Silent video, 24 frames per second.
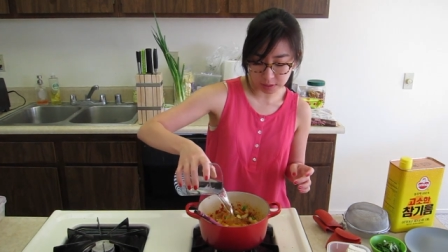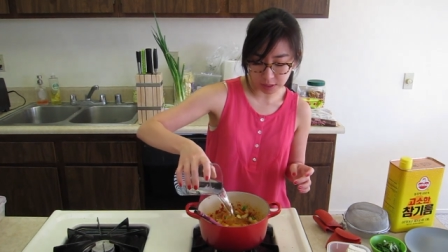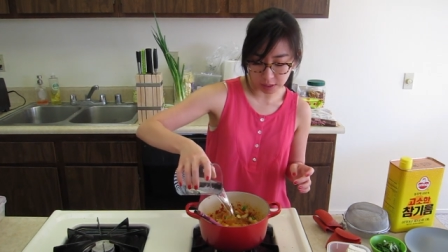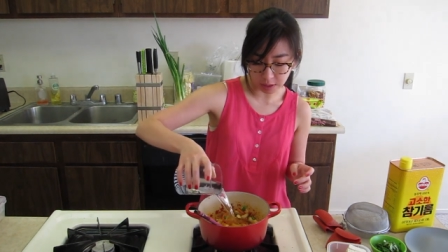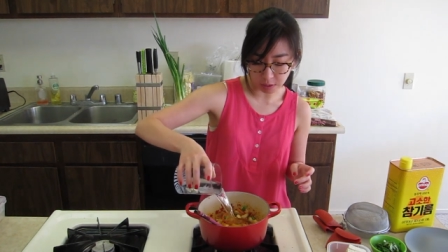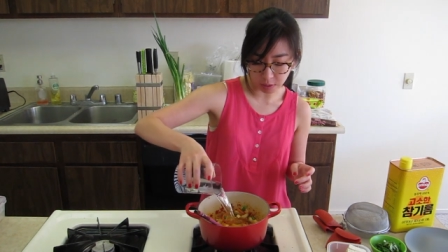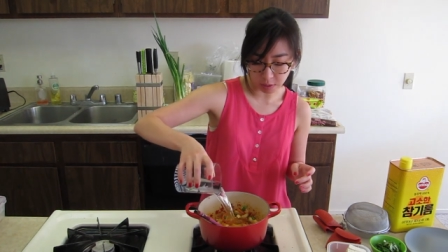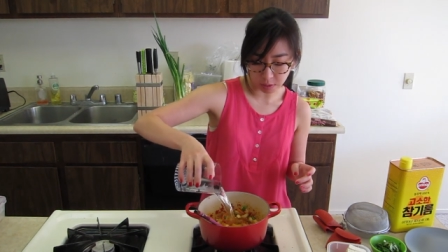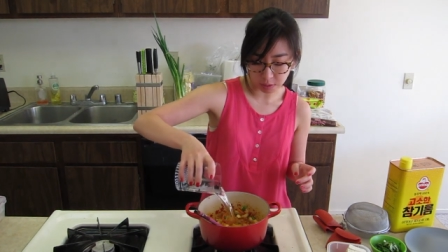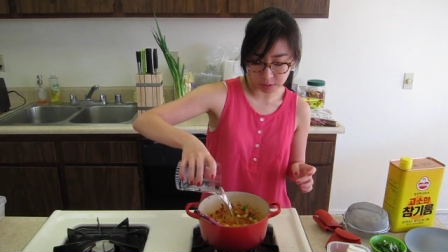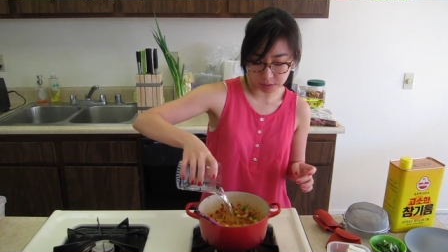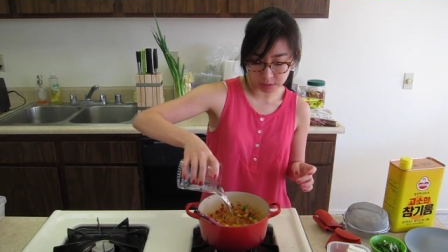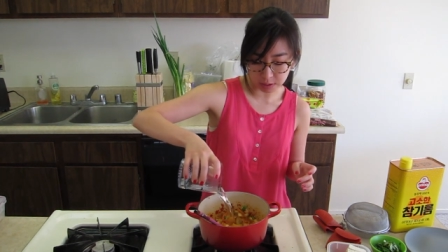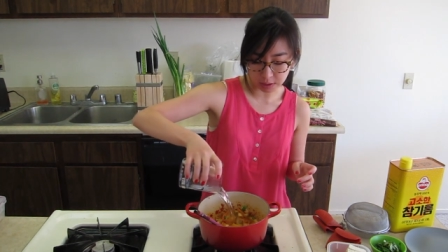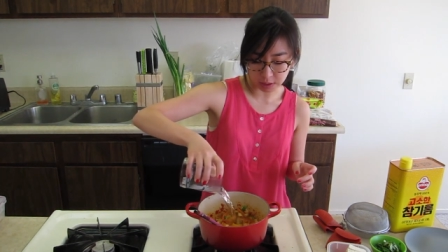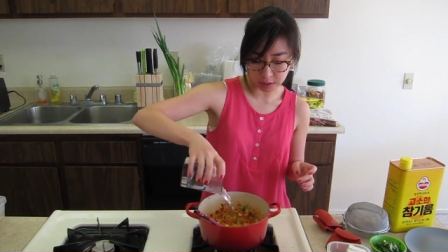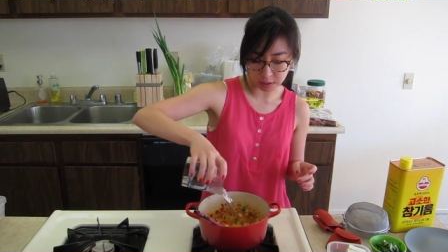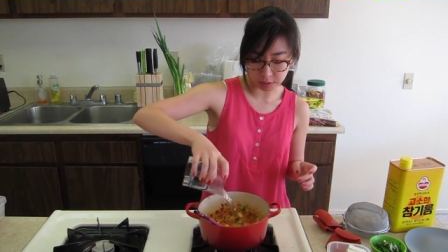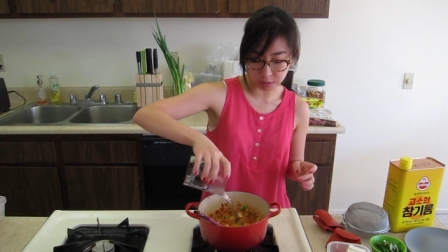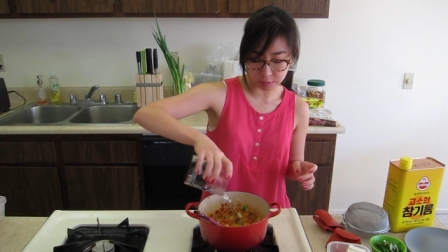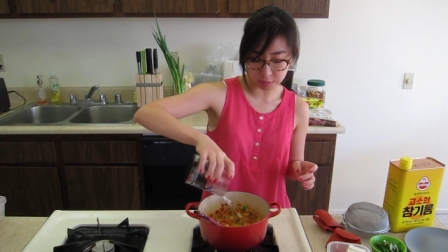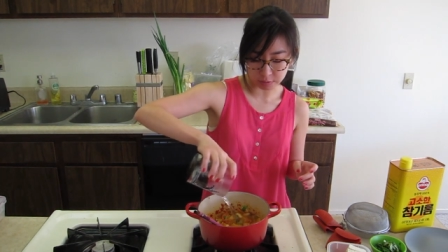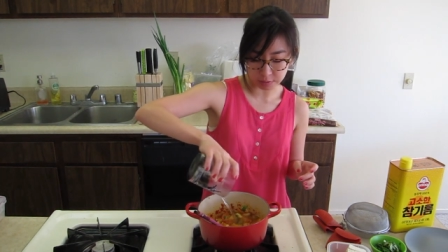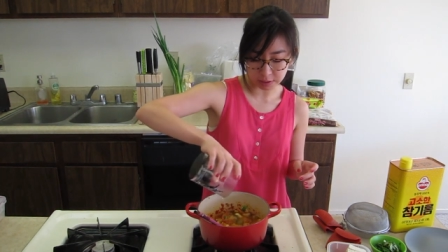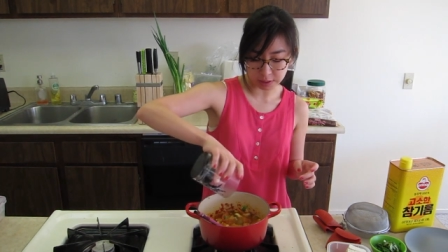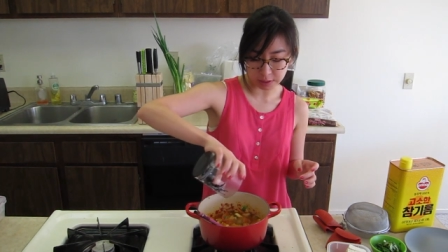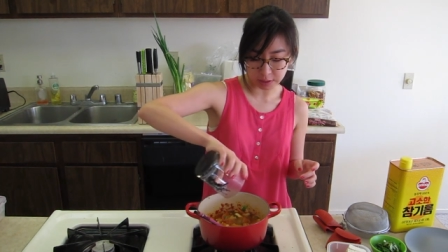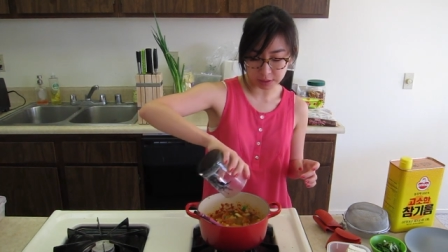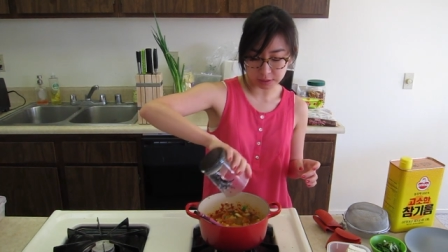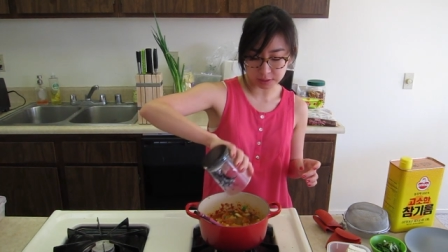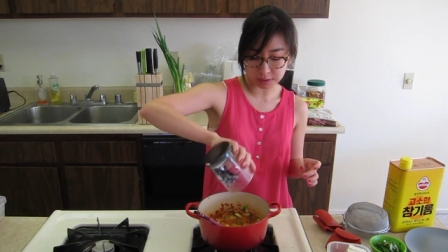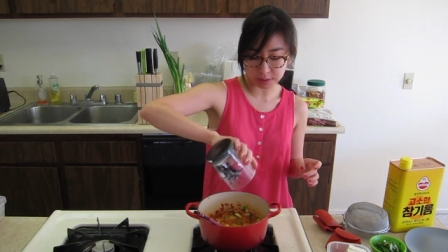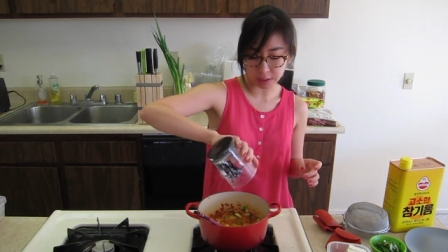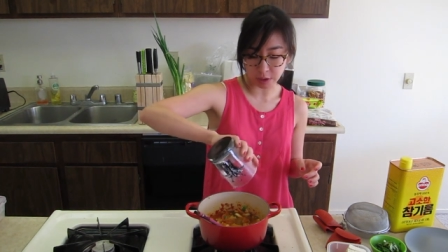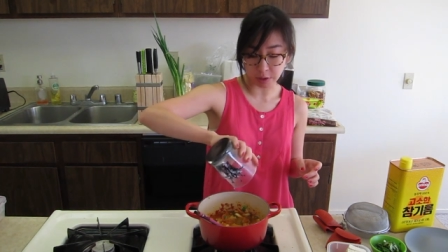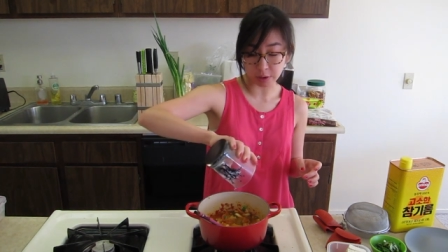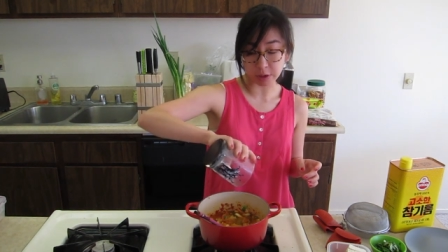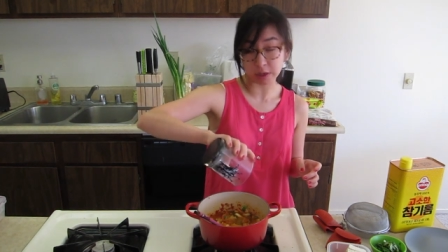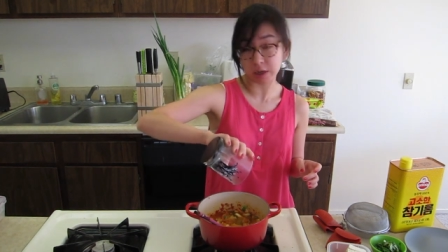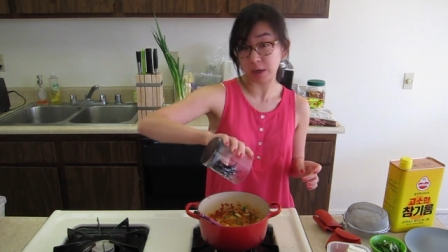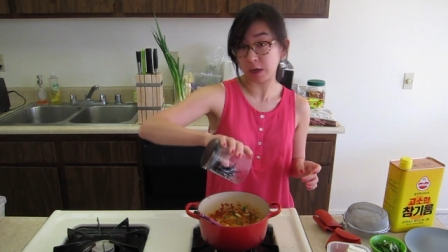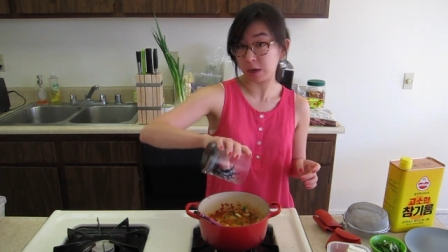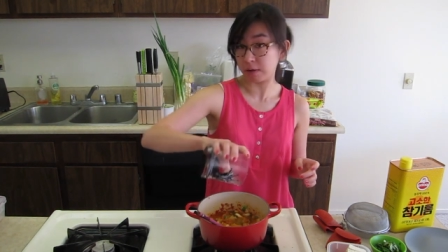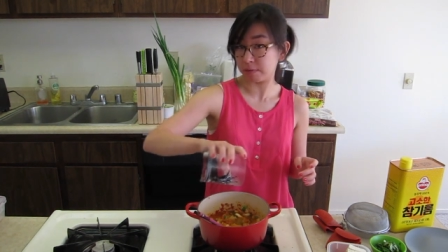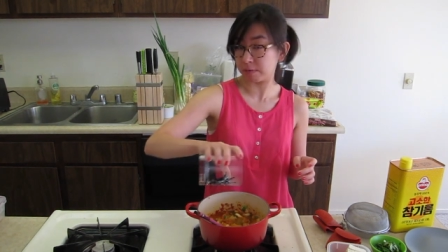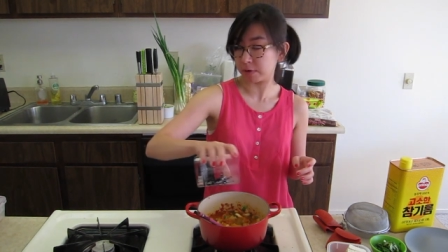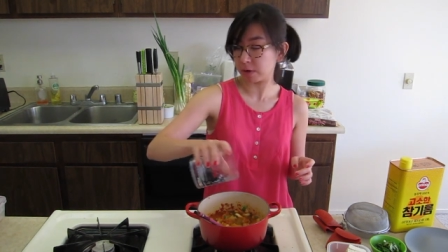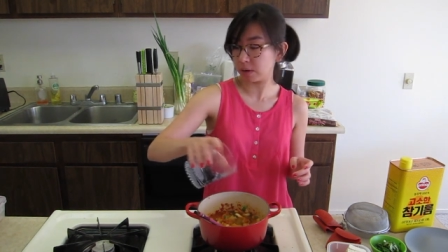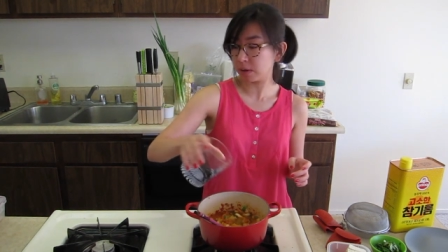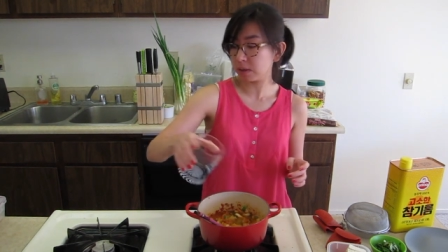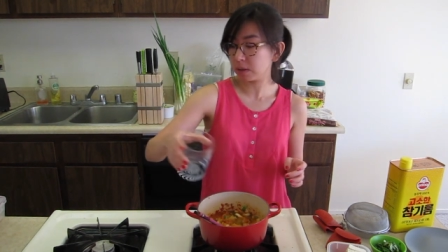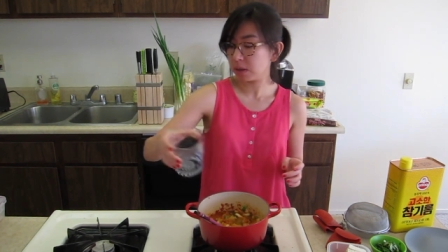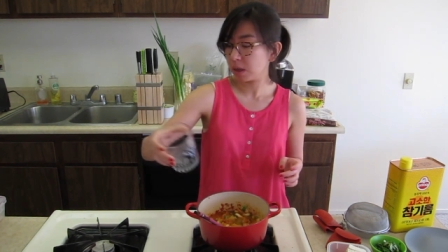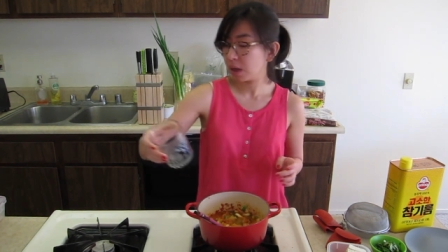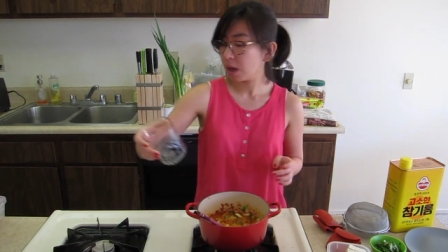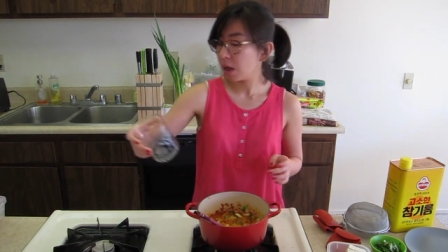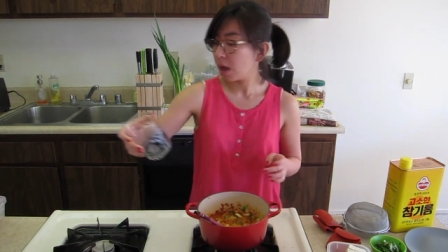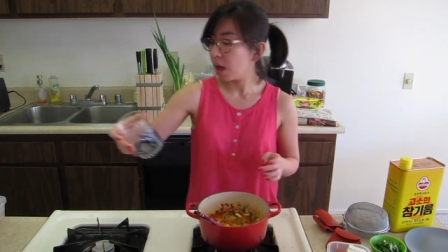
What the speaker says: that all the ingredients are covered.